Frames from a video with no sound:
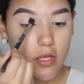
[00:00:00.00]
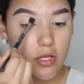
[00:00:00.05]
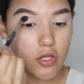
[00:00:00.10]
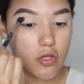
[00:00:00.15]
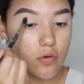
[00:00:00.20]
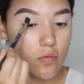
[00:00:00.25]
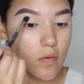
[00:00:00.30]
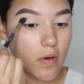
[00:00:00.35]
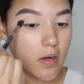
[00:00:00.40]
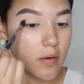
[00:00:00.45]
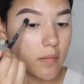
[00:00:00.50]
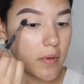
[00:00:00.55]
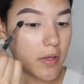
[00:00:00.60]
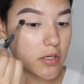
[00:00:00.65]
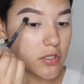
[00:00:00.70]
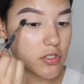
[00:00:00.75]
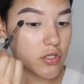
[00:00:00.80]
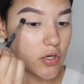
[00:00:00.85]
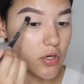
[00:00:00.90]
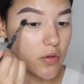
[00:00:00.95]
you want to make
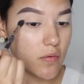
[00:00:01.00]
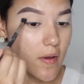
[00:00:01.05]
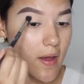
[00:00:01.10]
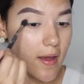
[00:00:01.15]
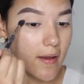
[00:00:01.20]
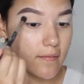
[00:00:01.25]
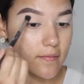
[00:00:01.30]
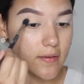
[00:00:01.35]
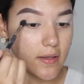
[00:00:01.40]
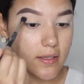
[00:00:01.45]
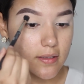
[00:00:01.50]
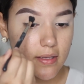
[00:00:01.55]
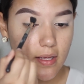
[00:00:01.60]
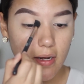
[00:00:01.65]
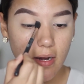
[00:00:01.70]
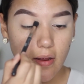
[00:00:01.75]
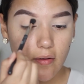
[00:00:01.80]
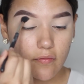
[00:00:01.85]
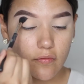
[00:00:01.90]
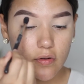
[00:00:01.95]
sure you have like
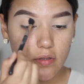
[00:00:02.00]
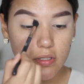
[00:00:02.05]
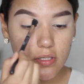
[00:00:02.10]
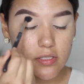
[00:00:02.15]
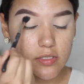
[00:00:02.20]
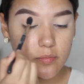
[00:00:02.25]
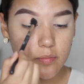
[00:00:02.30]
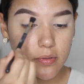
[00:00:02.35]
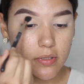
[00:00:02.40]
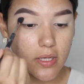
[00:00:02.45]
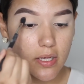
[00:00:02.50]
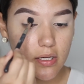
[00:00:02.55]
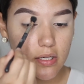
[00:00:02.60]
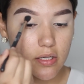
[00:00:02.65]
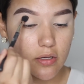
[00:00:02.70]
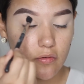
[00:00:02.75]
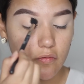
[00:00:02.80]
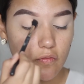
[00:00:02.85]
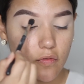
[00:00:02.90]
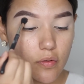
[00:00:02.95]
that effortless blend
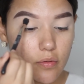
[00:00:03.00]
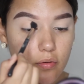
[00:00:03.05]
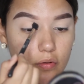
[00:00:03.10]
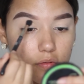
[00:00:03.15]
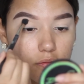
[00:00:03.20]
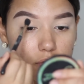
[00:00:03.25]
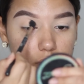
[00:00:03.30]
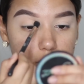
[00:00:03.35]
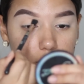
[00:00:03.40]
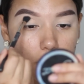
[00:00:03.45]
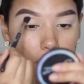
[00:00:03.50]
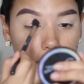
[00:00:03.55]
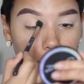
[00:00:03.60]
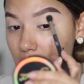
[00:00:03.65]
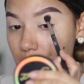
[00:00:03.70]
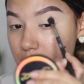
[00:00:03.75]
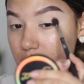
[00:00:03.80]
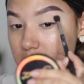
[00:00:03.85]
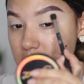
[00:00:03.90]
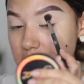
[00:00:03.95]
in photos.
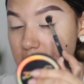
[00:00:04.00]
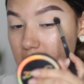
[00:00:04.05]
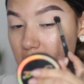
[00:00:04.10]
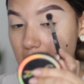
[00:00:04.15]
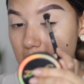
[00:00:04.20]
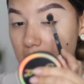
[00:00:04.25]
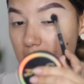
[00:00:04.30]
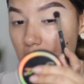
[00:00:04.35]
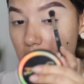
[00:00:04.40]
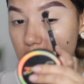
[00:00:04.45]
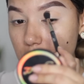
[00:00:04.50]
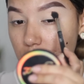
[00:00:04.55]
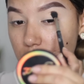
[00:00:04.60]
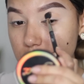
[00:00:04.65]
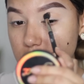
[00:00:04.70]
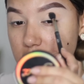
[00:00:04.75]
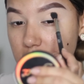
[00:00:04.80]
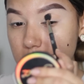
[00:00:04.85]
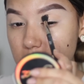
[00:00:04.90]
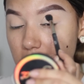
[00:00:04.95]
I would say another
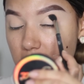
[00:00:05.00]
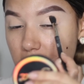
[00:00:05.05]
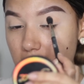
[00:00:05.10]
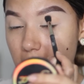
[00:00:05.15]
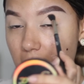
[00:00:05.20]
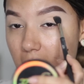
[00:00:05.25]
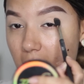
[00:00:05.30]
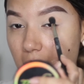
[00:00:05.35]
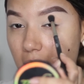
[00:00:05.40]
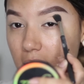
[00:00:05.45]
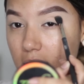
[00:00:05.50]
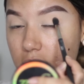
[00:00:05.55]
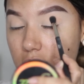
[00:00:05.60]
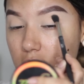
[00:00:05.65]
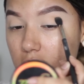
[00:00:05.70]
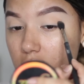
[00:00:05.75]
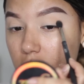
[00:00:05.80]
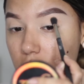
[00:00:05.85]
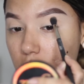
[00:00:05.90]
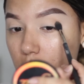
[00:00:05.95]
tip that I have
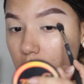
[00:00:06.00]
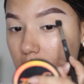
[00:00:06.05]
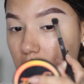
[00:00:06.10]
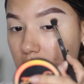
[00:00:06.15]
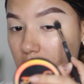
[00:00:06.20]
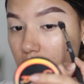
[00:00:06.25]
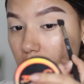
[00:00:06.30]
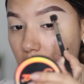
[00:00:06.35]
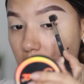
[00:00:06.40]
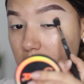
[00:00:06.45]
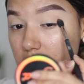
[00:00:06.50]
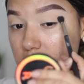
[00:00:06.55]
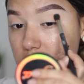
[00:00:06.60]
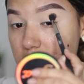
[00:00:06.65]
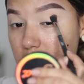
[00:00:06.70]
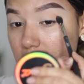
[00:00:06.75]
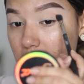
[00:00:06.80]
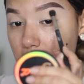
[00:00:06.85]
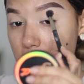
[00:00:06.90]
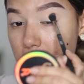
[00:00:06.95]
if you're getting ready
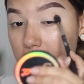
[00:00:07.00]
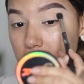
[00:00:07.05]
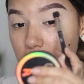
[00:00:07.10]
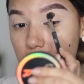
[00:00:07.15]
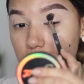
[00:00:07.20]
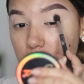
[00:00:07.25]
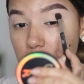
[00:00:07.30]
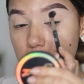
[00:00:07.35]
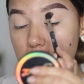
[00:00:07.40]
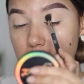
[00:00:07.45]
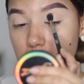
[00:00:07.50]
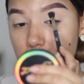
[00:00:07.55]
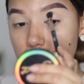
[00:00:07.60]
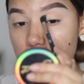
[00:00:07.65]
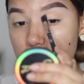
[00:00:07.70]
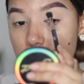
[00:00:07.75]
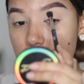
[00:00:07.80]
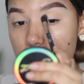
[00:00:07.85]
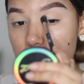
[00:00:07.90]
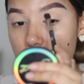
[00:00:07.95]
to get married,
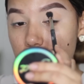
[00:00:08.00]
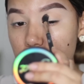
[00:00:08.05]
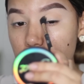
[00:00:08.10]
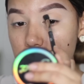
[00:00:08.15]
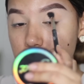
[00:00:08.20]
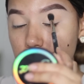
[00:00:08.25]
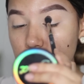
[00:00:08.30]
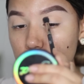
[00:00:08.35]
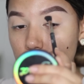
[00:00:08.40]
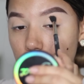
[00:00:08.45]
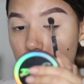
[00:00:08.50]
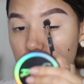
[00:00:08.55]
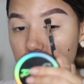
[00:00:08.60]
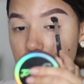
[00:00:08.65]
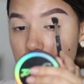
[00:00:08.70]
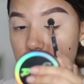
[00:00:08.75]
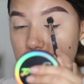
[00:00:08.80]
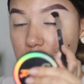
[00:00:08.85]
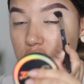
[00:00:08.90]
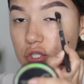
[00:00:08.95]
you want to
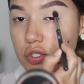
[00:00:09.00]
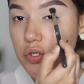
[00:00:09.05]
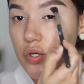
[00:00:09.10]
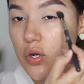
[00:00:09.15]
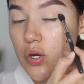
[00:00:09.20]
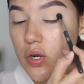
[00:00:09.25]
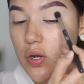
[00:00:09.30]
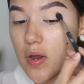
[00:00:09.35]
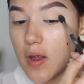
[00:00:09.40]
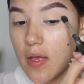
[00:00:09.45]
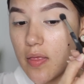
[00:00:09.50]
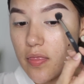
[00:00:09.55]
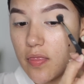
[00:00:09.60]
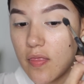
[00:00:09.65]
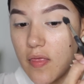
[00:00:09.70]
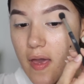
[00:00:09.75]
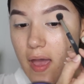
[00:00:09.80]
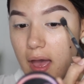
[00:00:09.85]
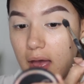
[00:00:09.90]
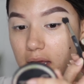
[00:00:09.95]
make sure
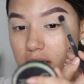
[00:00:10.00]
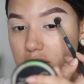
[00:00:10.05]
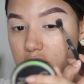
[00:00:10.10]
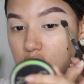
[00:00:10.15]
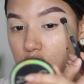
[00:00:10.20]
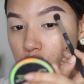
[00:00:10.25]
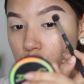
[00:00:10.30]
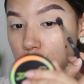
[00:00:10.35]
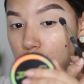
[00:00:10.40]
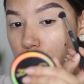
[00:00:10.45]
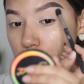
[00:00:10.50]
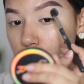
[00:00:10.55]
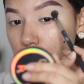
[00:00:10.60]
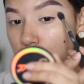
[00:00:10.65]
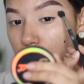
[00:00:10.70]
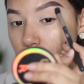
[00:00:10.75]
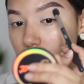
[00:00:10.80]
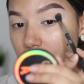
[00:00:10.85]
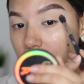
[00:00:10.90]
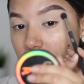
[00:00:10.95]
that
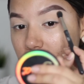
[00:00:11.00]
you